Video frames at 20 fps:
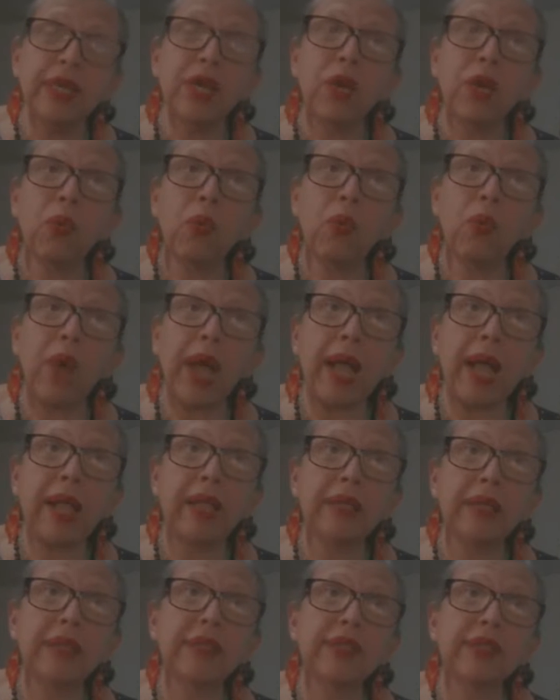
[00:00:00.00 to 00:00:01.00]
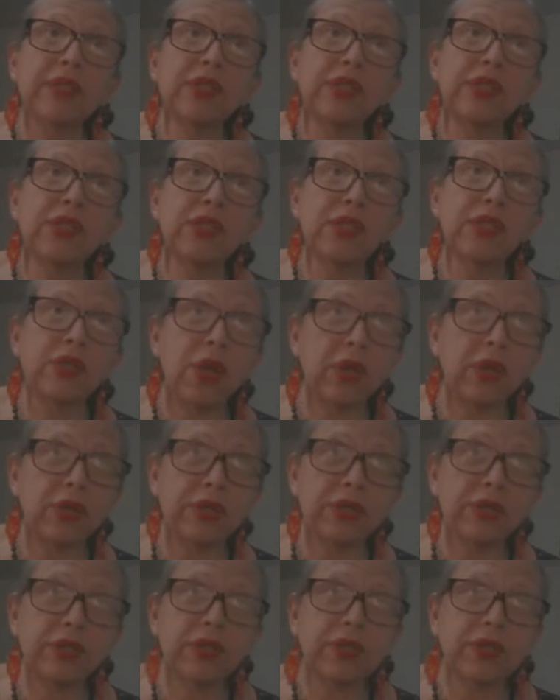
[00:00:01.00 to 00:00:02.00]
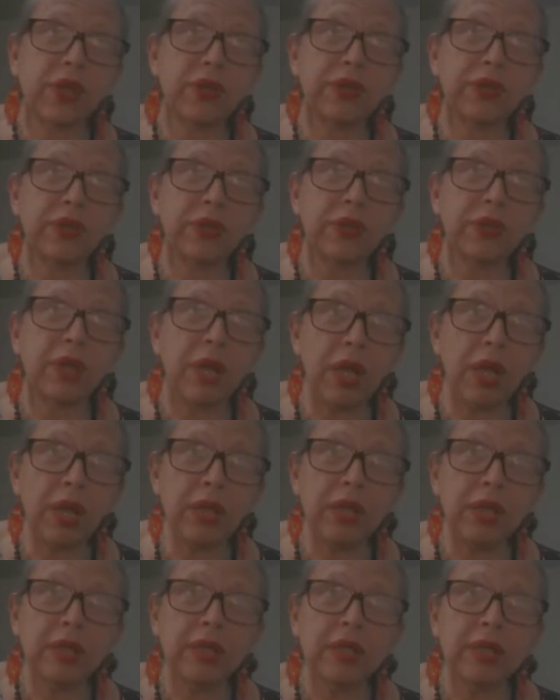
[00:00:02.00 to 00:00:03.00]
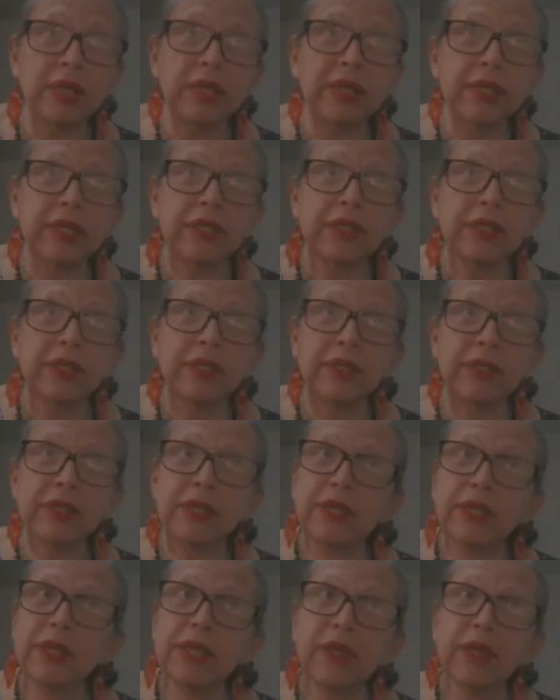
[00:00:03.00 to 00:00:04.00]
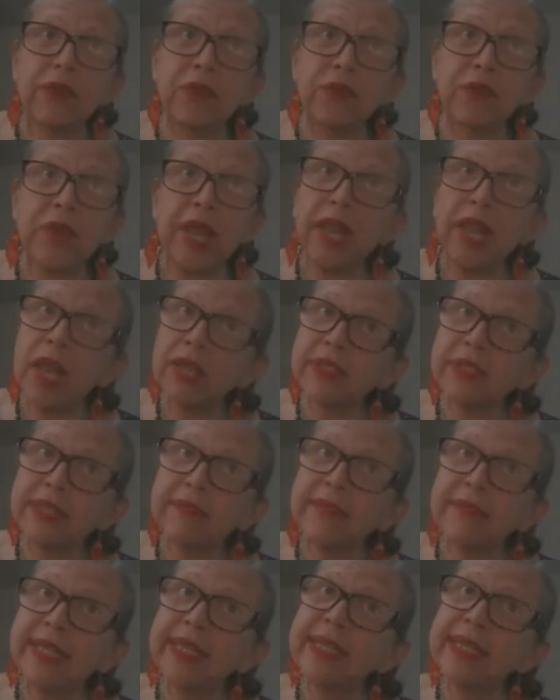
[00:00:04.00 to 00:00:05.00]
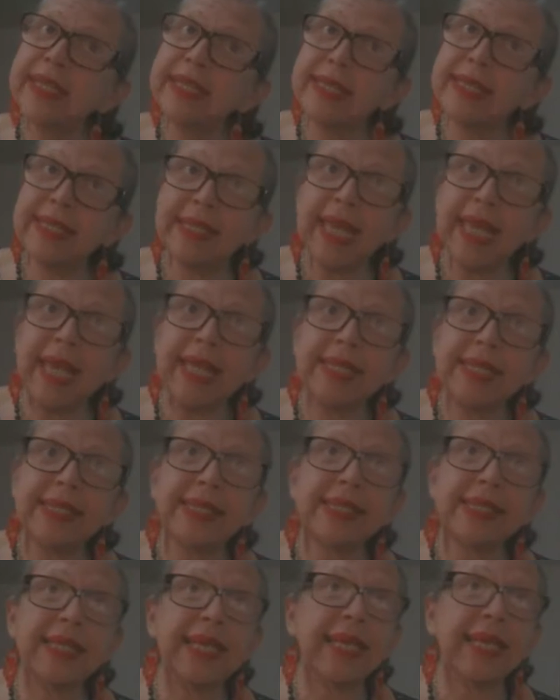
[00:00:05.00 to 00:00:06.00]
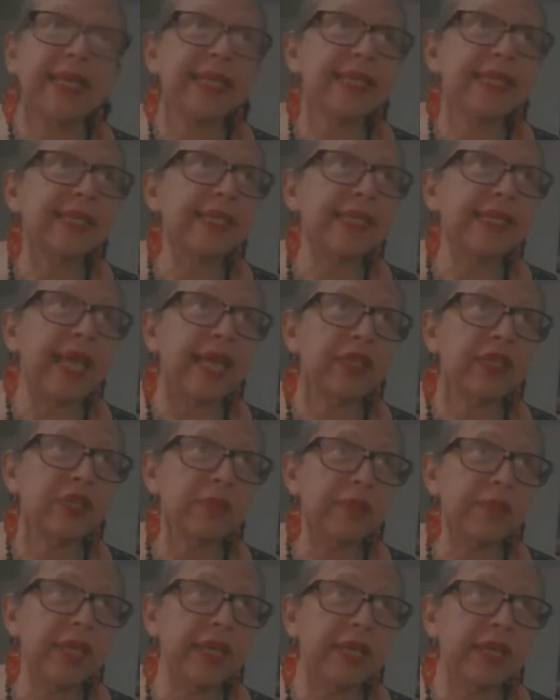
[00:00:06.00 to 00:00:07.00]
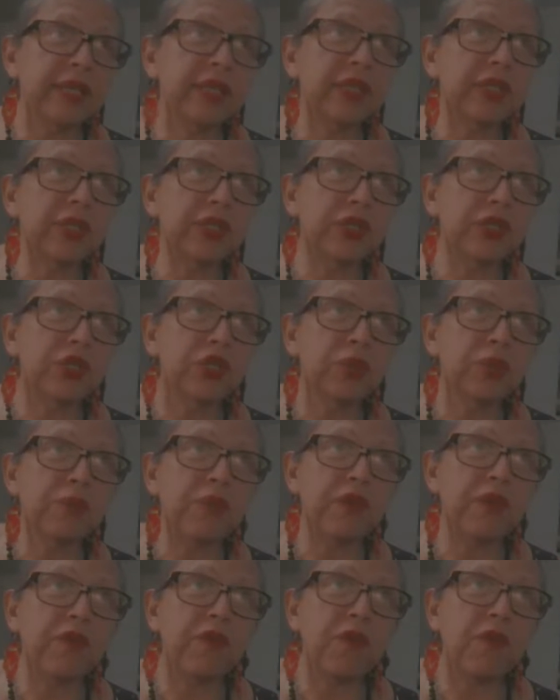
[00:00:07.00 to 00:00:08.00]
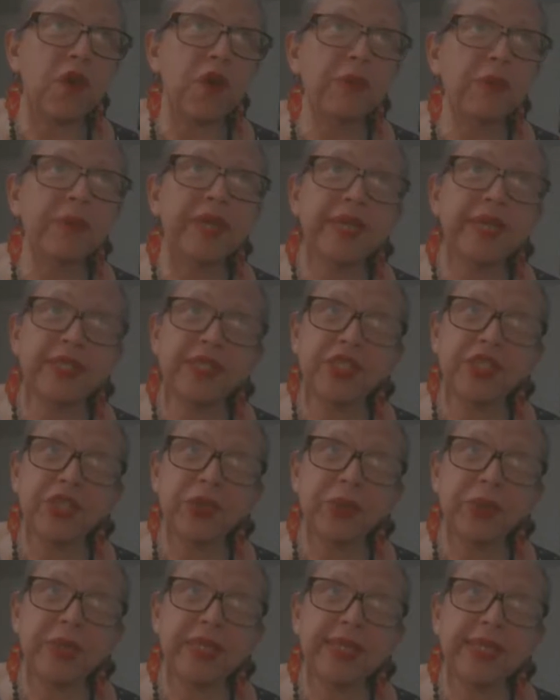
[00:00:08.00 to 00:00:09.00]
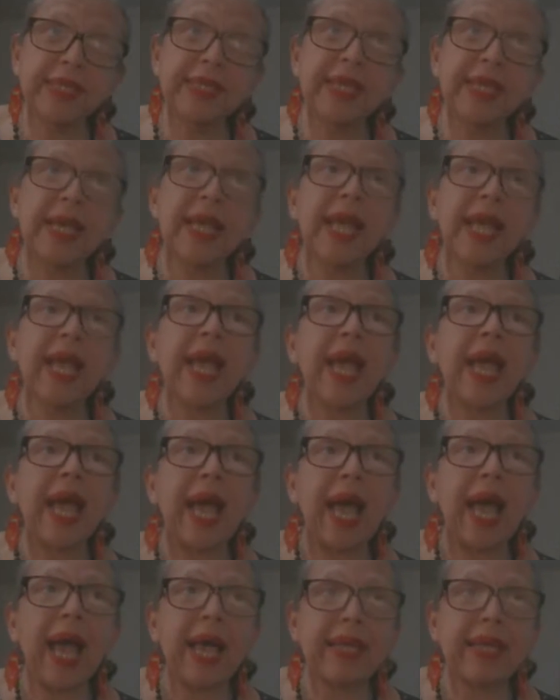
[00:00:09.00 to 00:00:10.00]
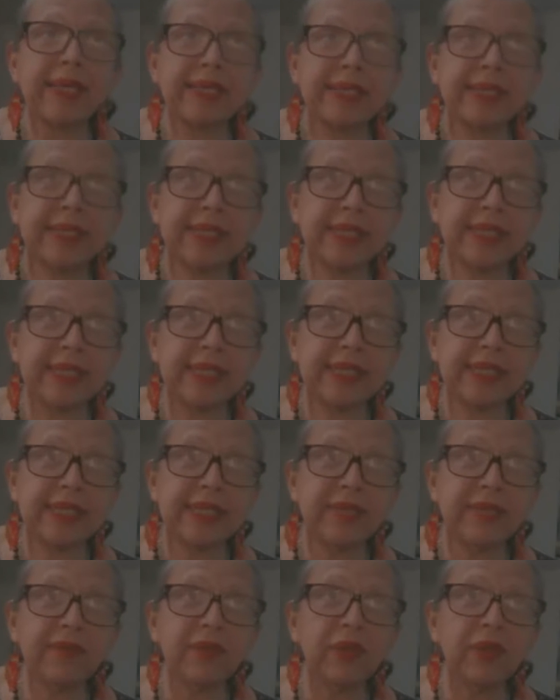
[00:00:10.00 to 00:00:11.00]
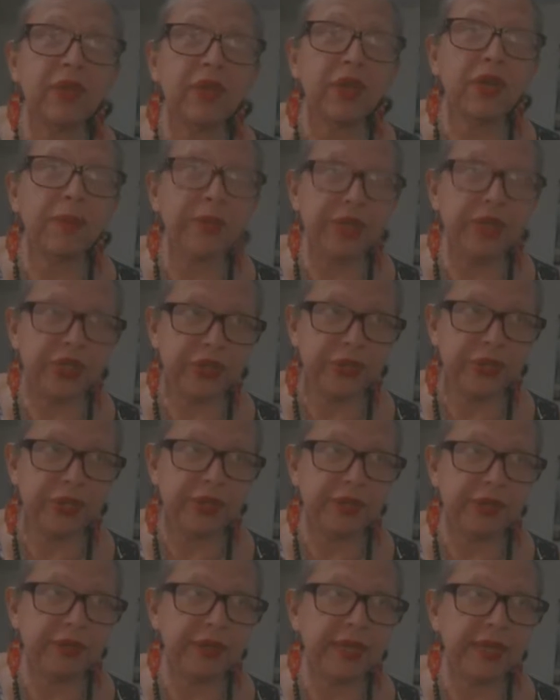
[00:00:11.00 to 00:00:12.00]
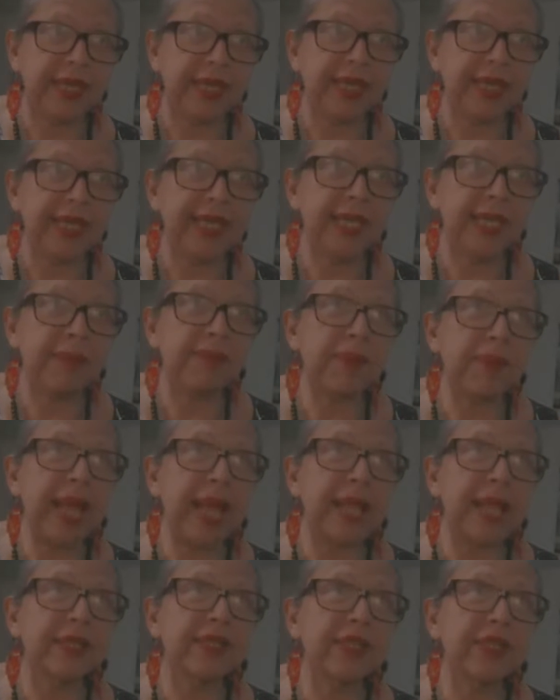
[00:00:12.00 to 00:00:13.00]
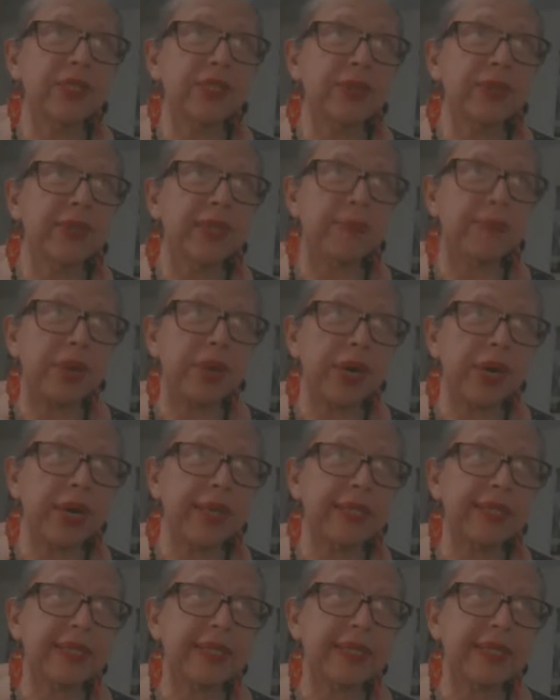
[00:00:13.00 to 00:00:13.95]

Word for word: while Santonon reluctantly stays in Saint Domingue to perform his duties as civil commissioner. He plans to depart